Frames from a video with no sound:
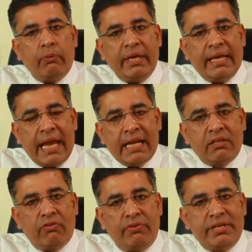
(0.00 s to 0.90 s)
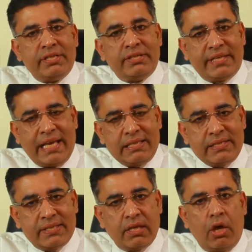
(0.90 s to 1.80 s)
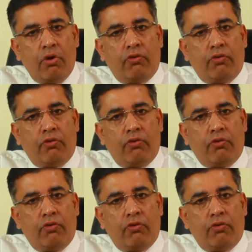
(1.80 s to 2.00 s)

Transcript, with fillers: we get the fetal cells